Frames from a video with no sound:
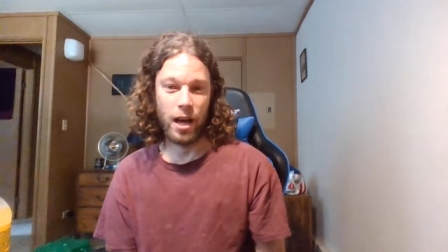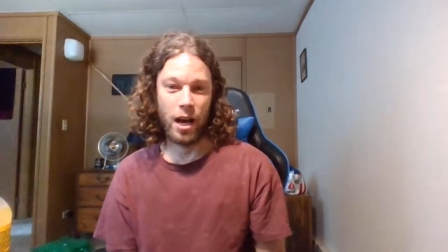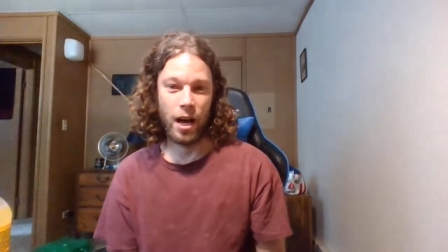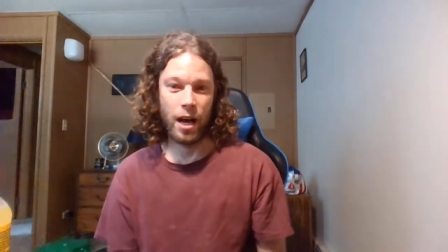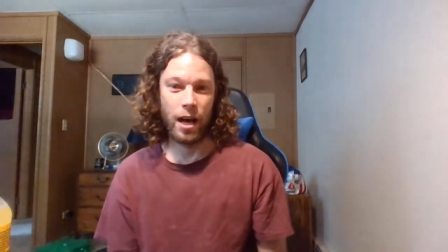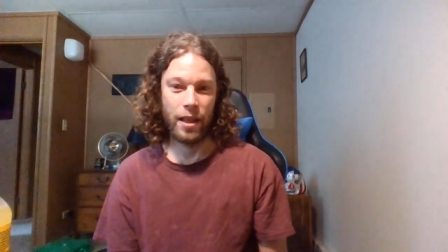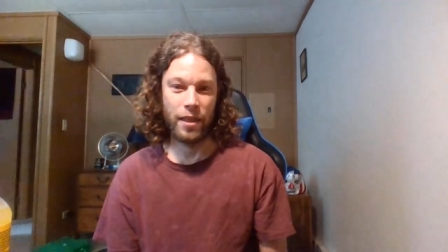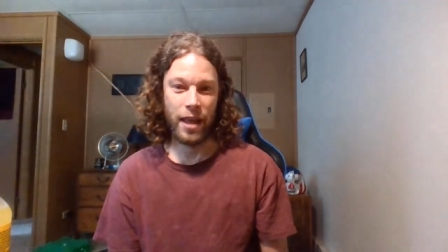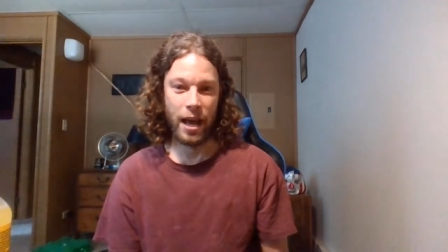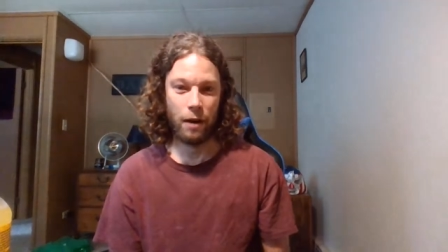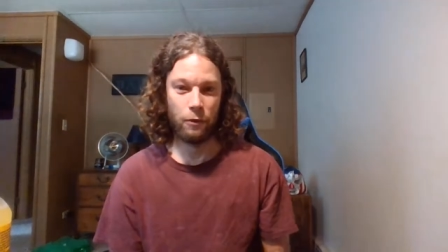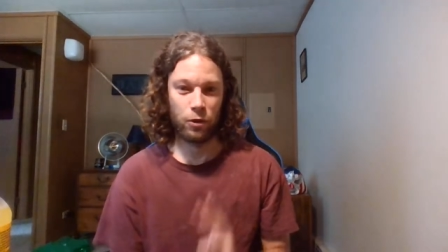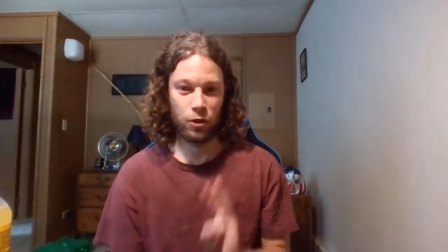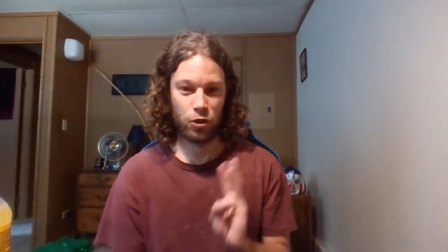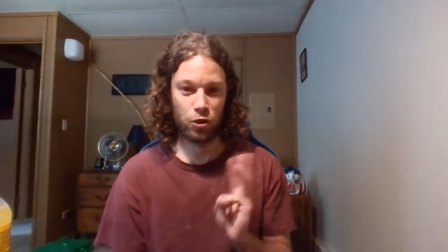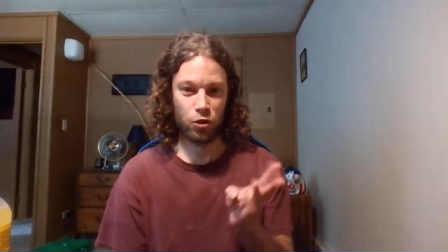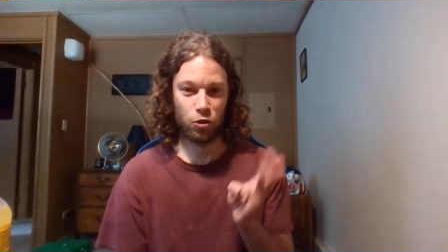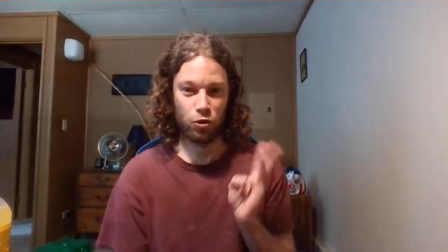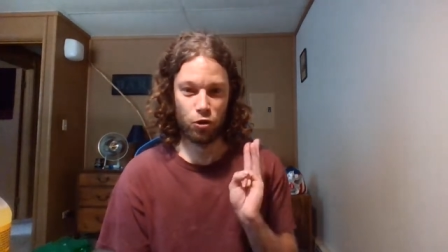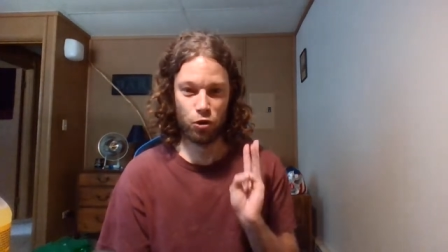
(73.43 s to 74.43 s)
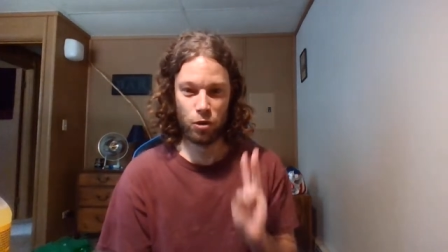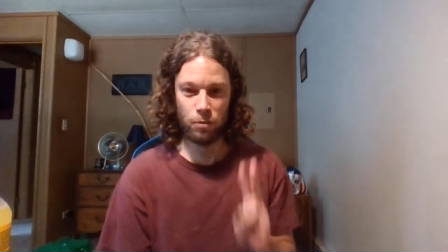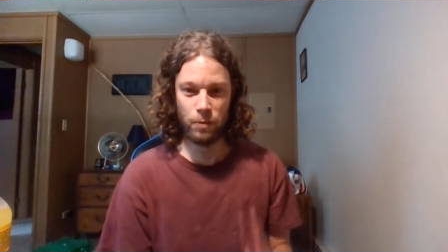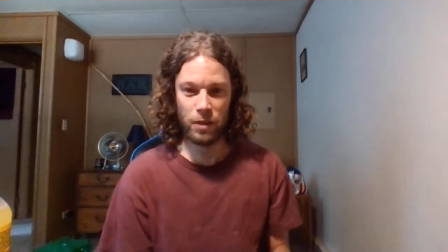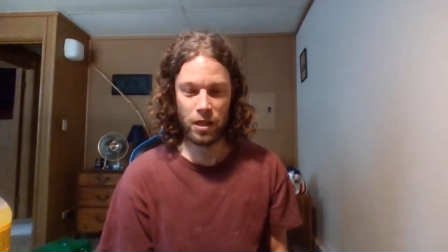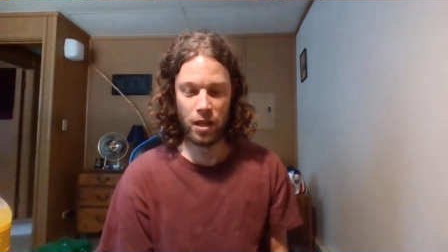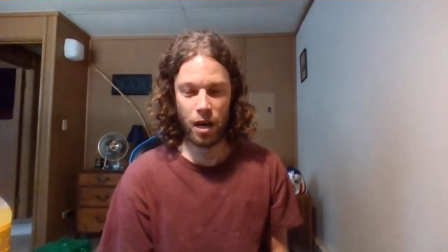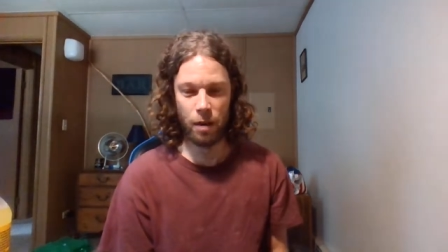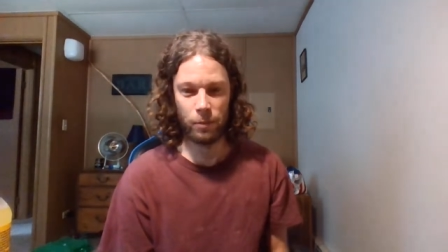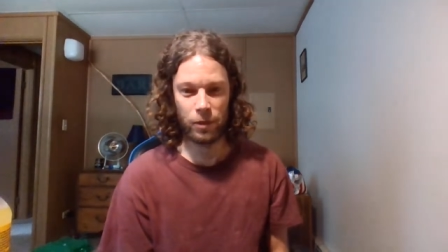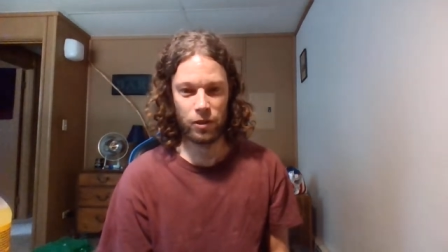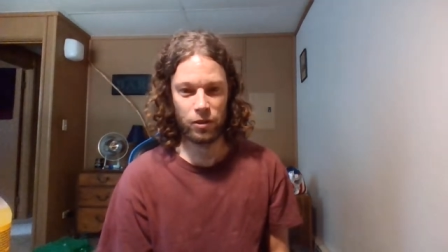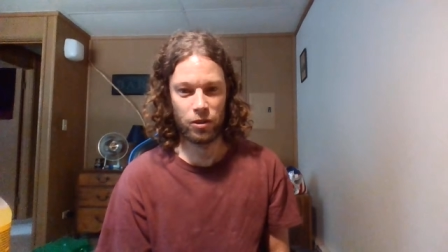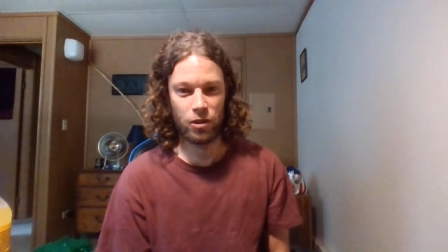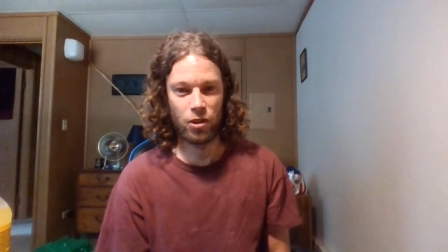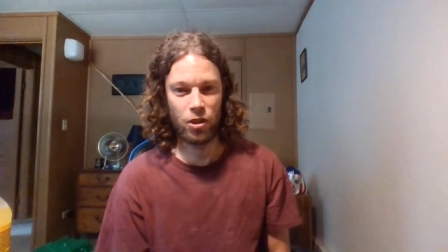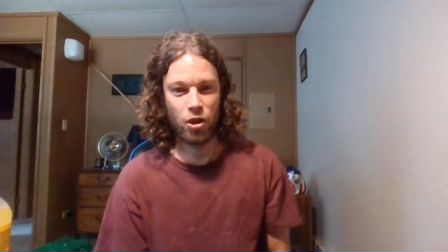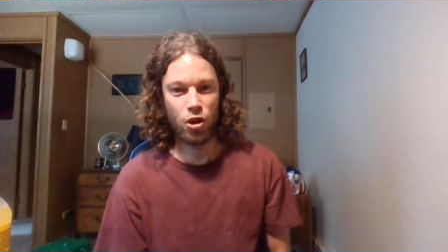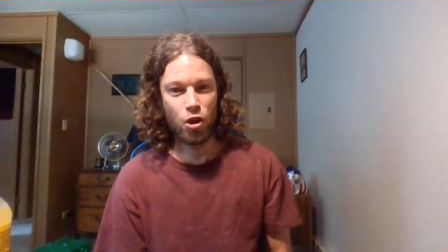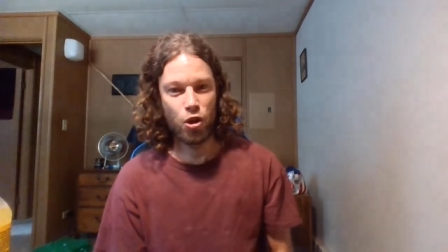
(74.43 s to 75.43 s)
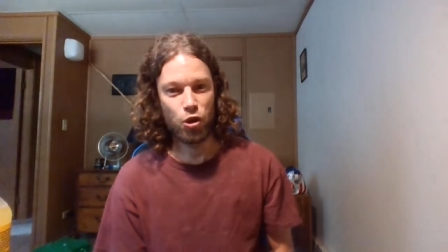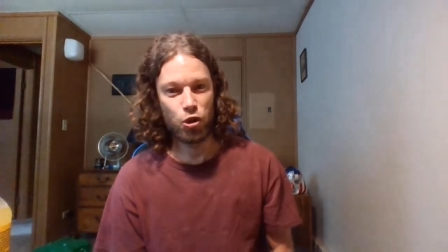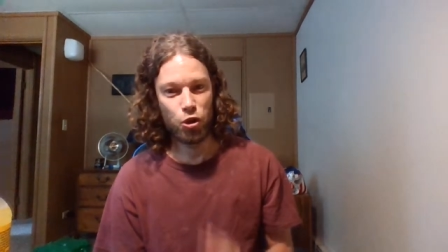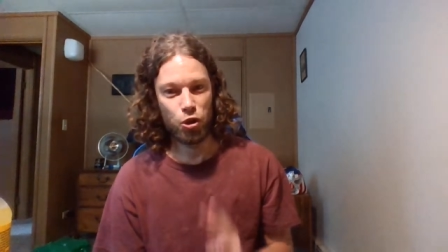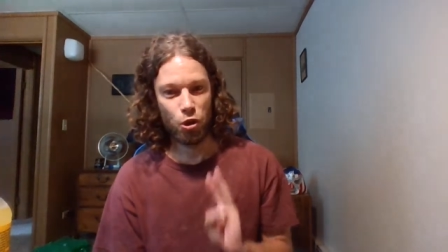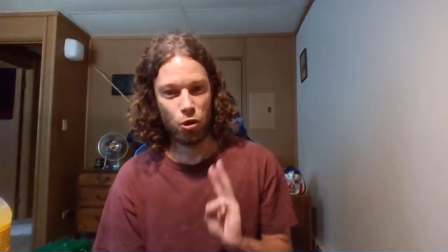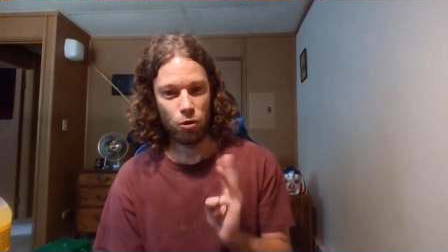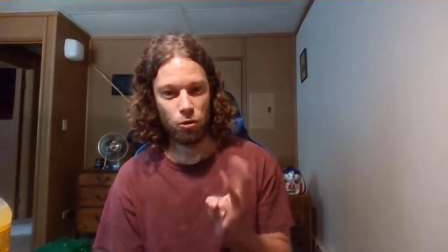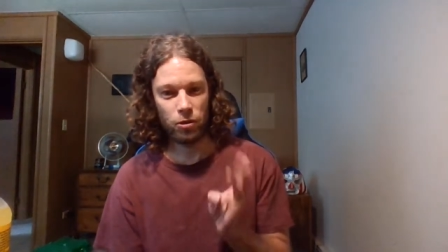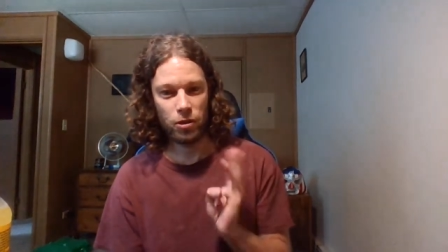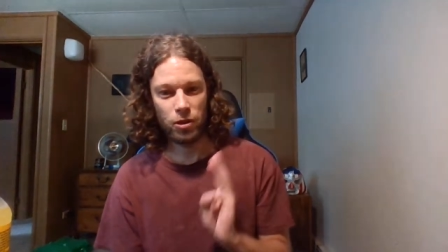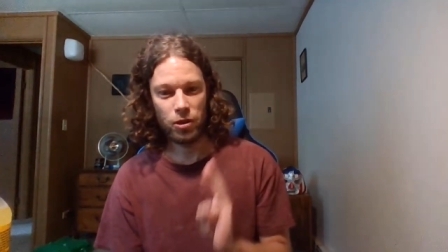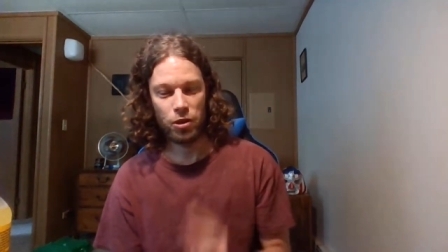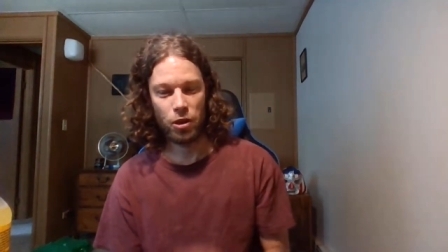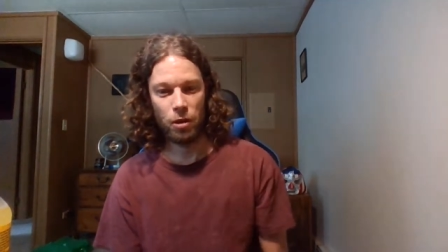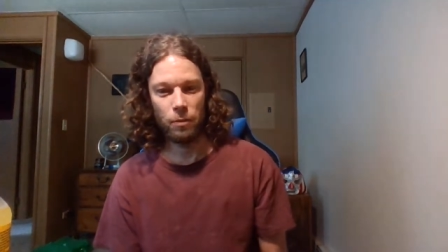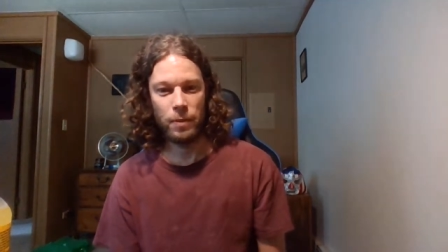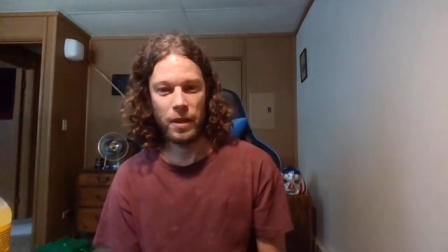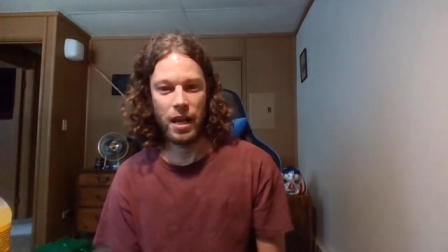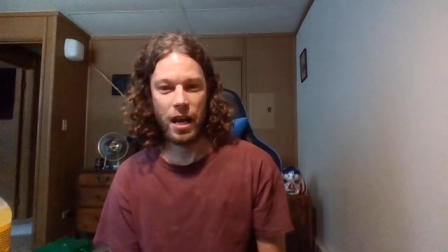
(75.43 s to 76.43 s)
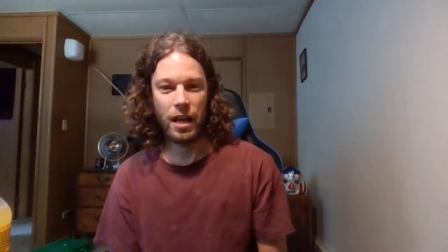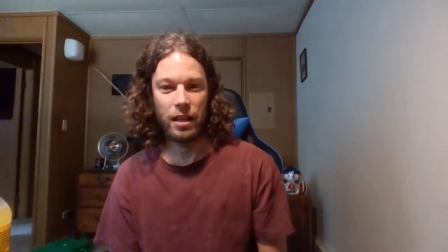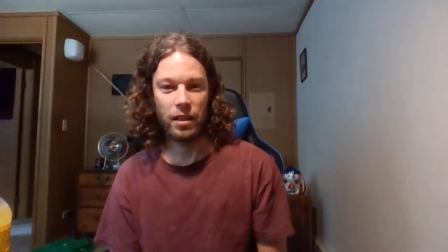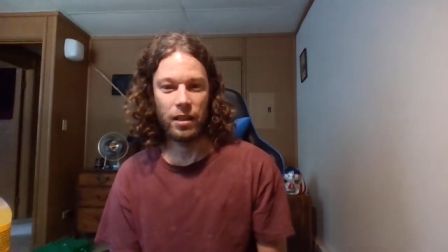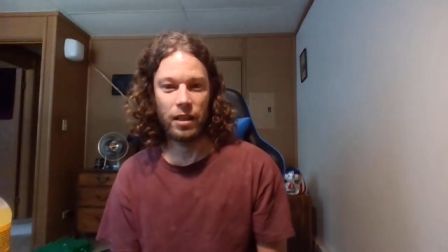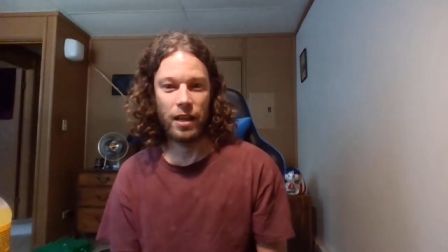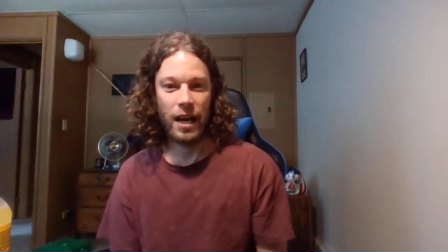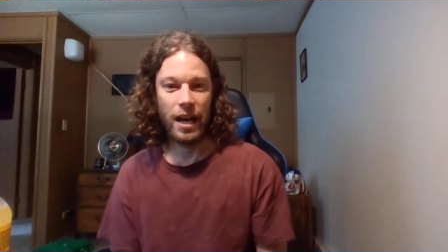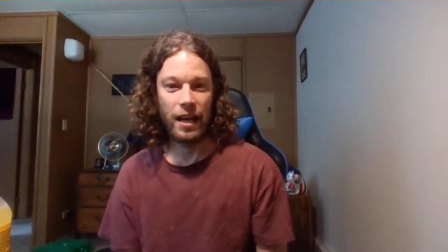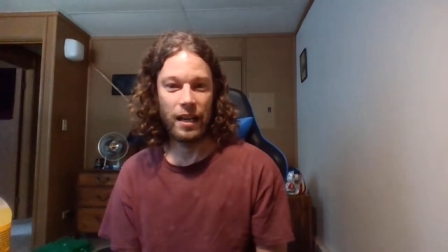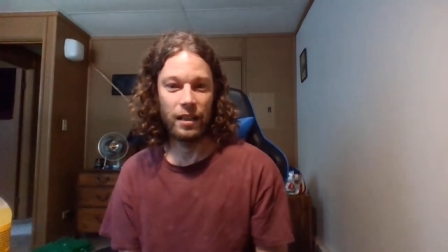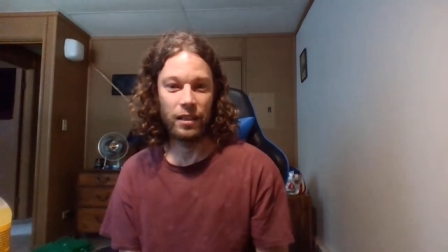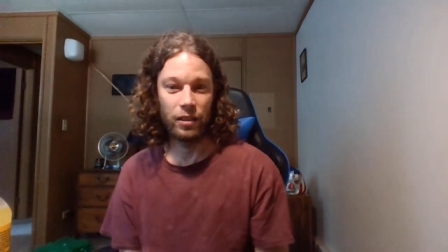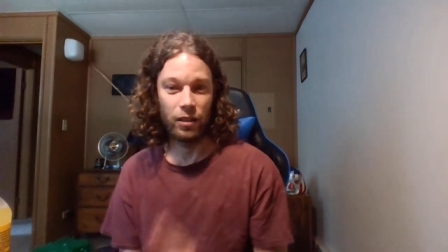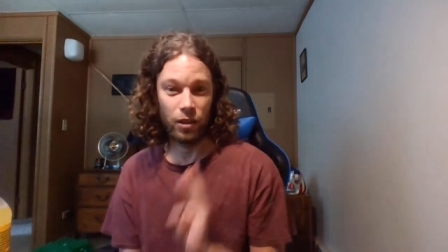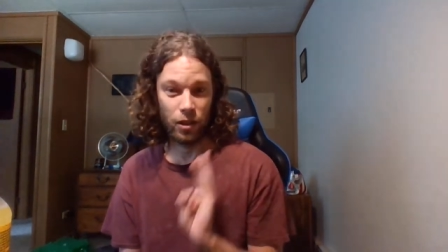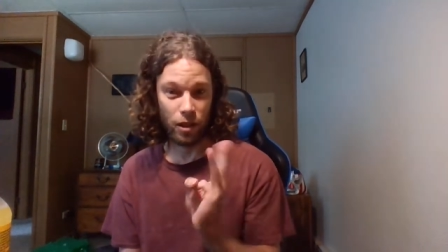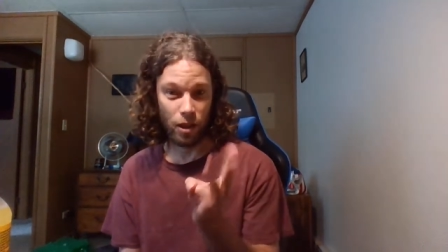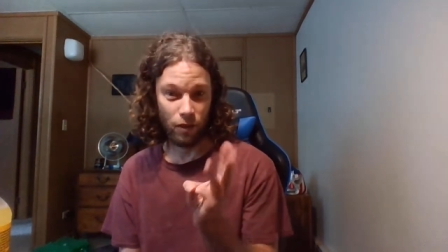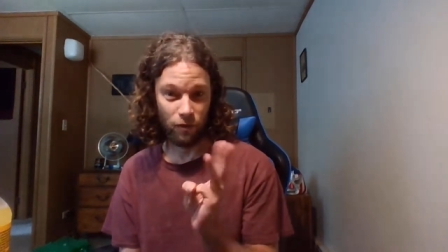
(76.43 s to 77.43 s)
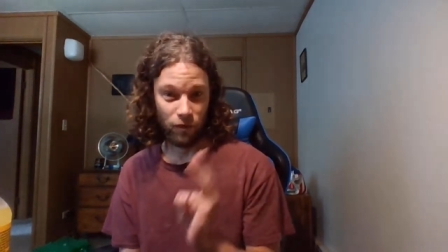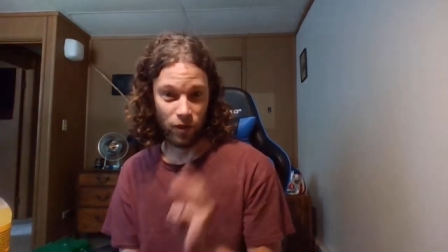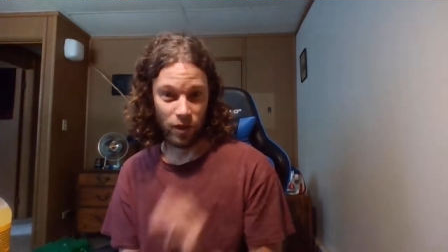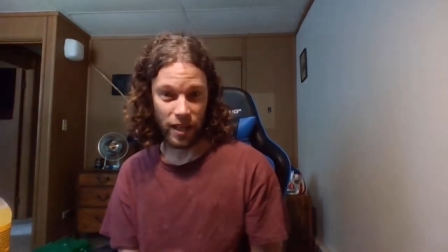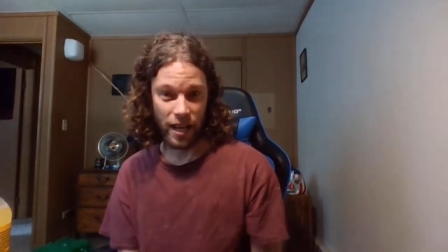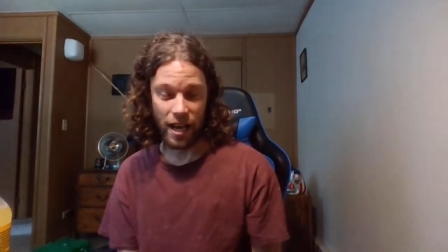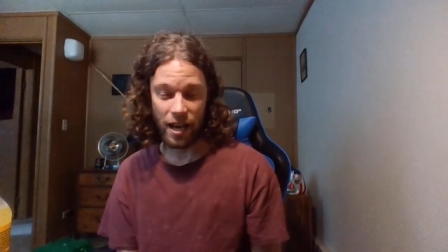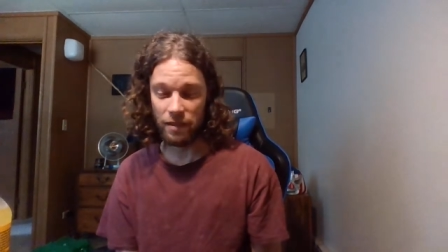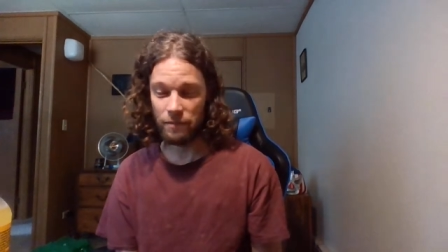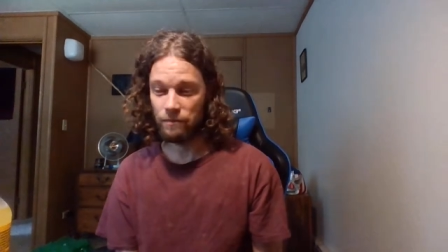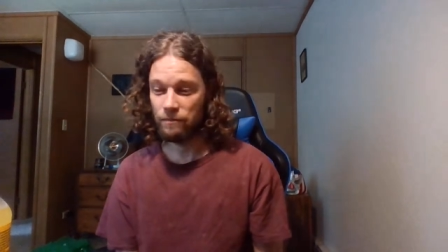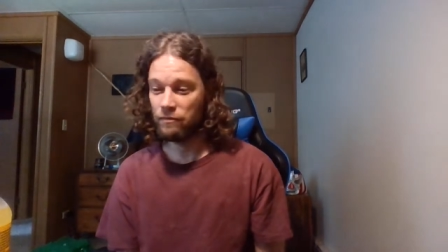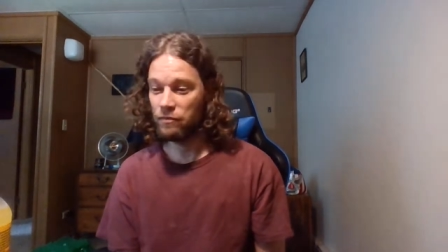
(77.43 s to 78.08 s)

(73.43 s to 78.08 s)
Uh, that one should be coming soon, so be on the eye lookout for that.